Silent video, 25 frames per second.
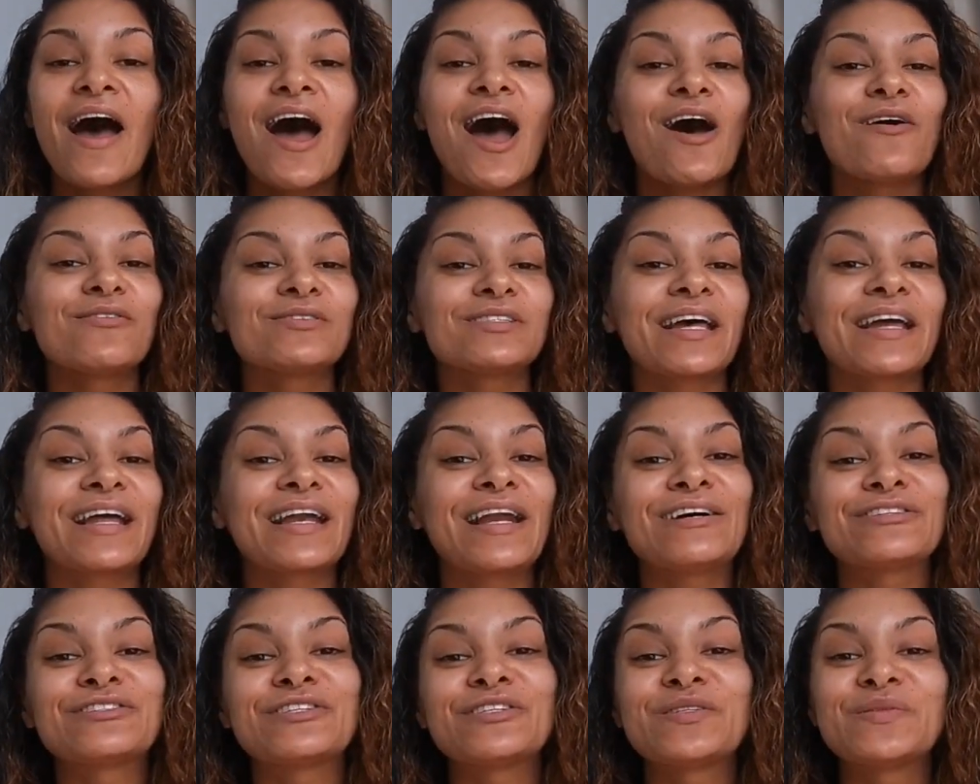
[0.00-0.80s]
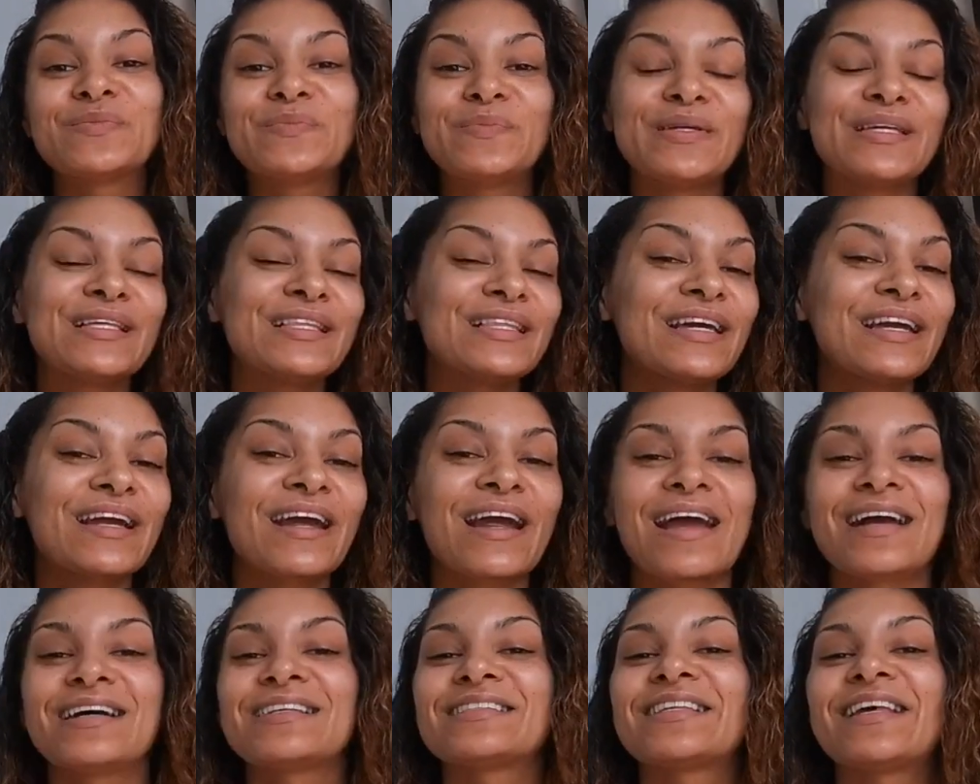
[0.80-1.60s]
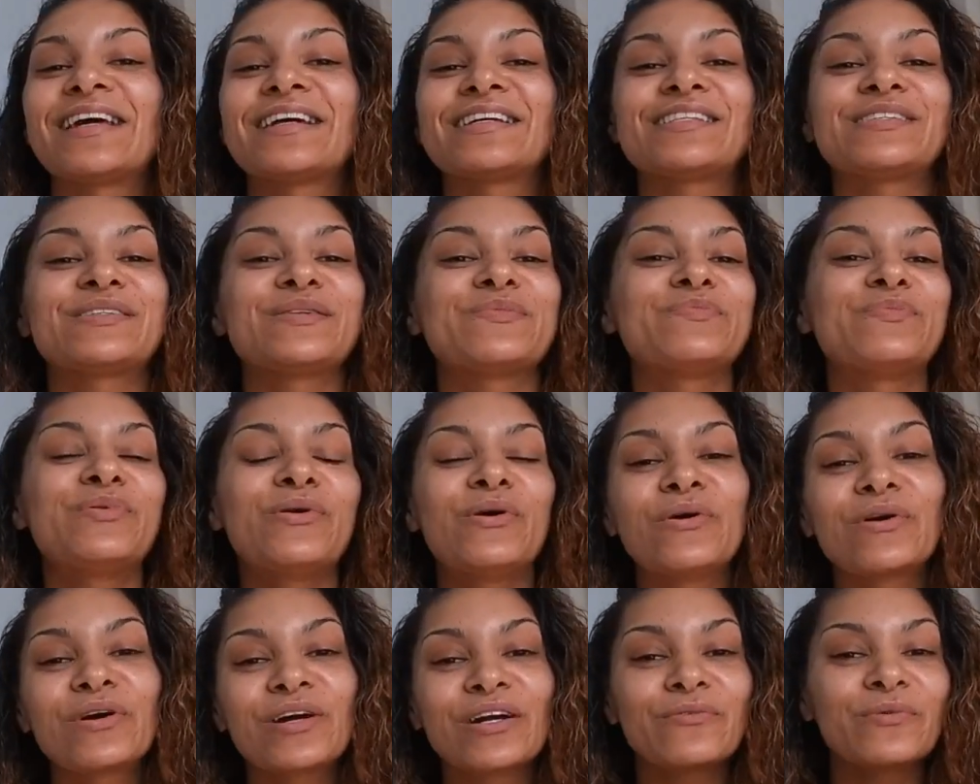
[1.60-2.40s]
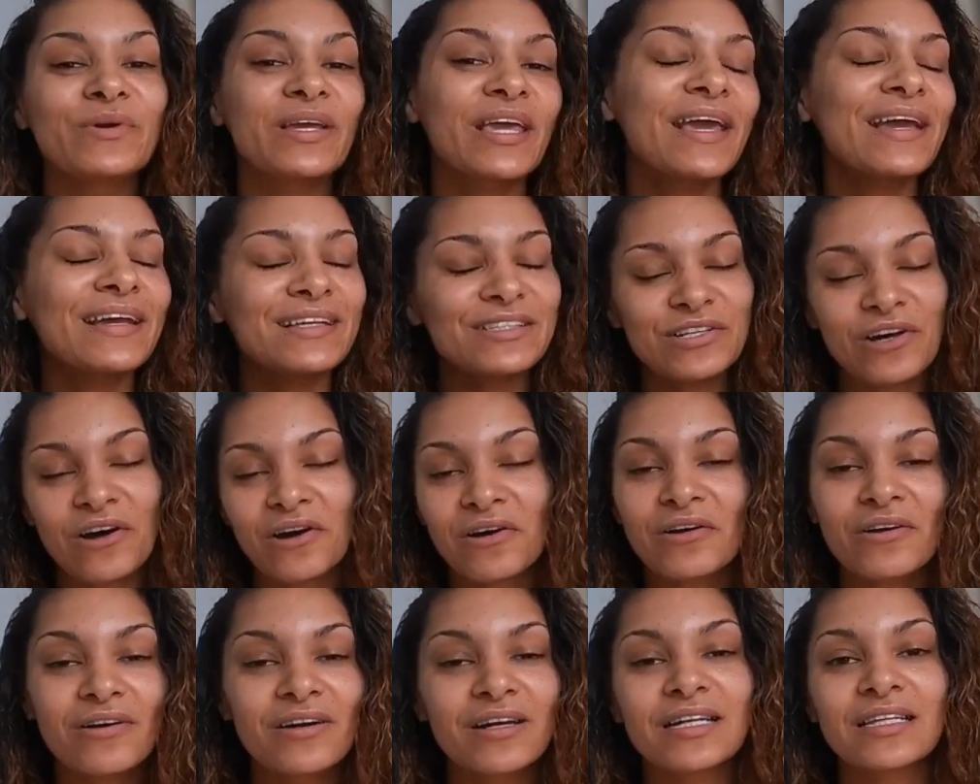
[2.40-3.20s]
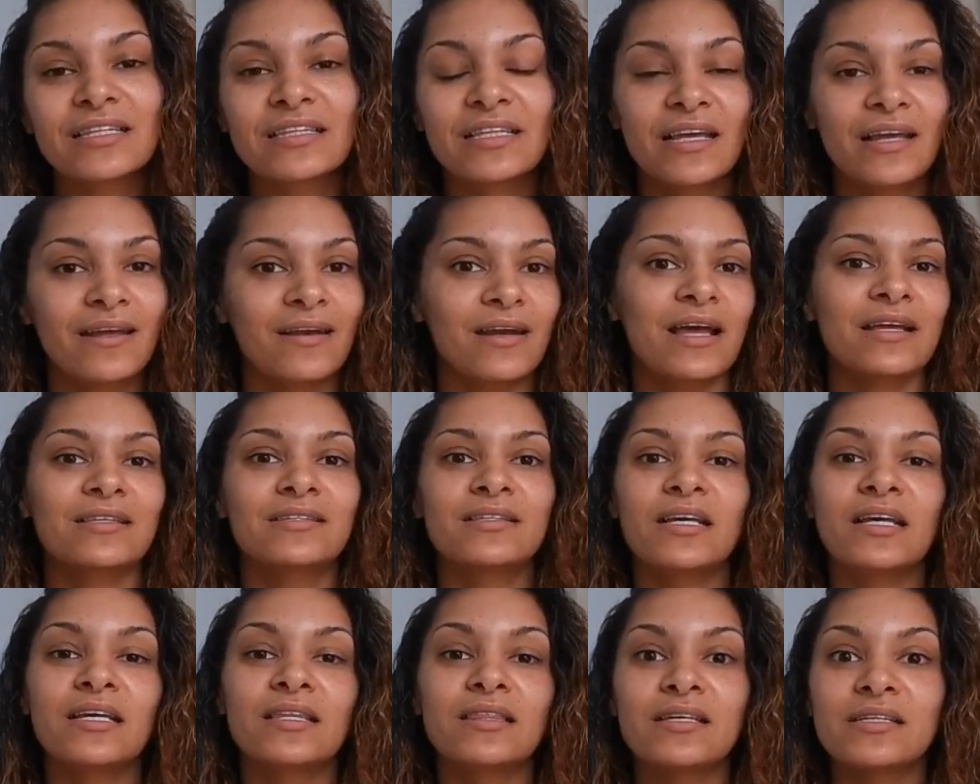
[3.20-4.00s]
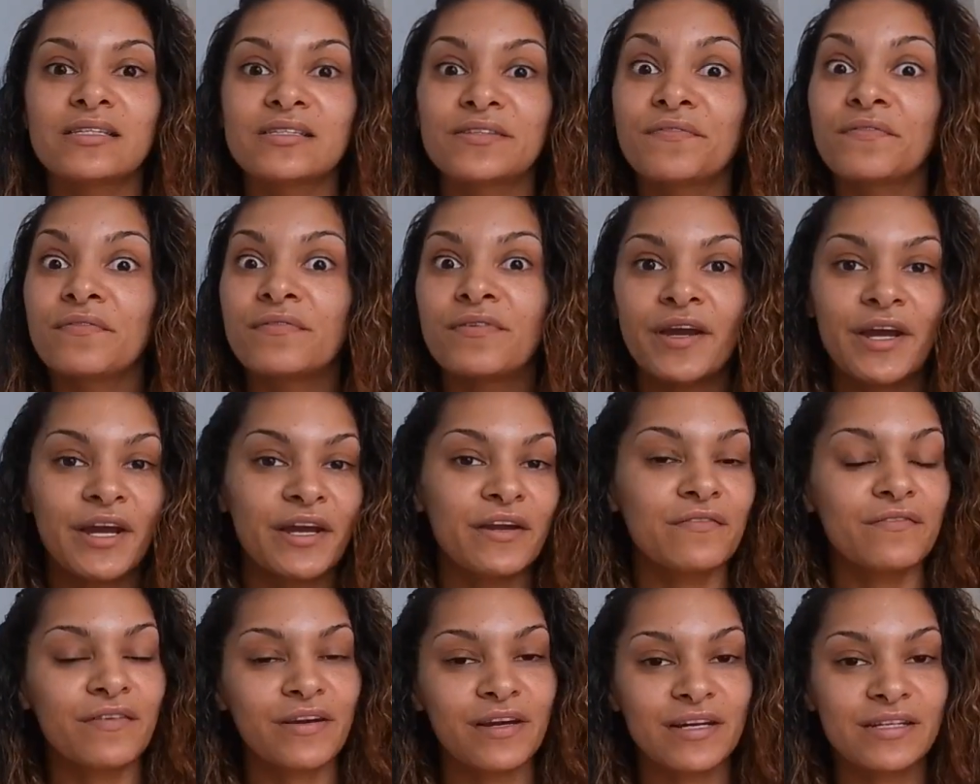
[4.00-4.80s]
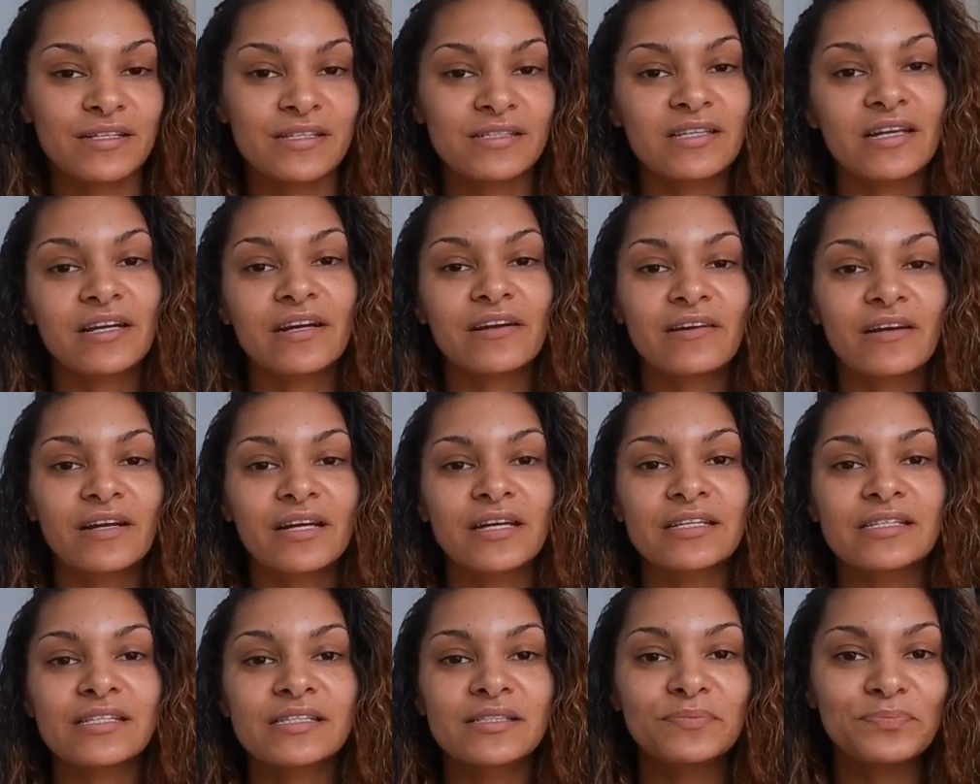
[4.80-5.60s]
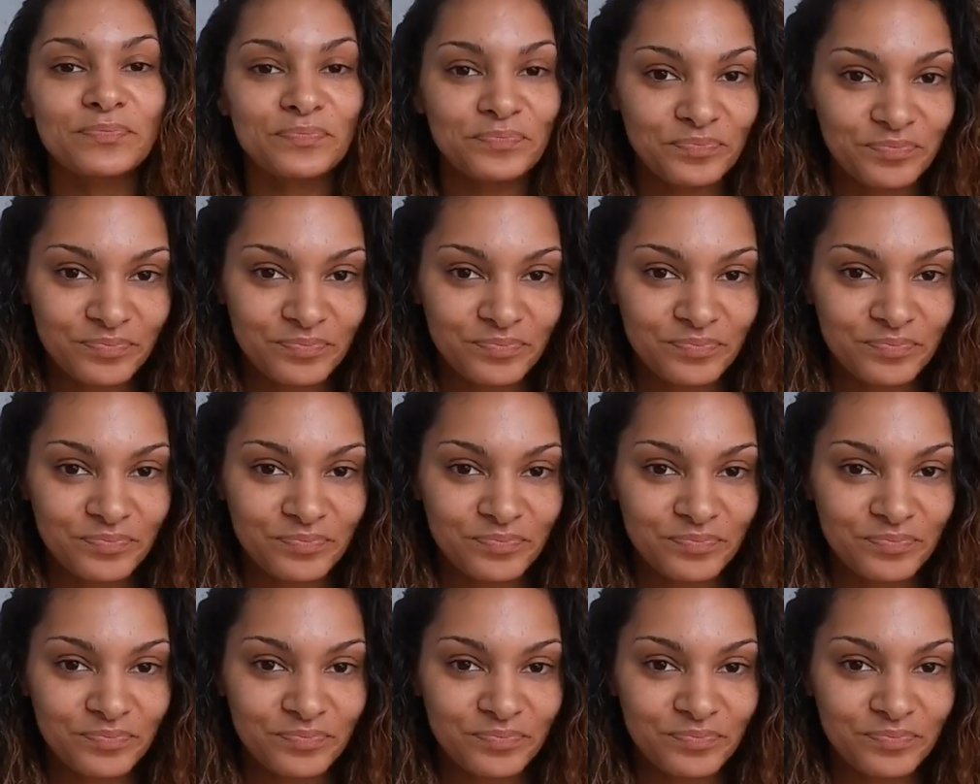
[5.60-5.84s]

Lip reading: I was like, and I'll just be there as like support. We can't talk or anything, and I take this very, very serious.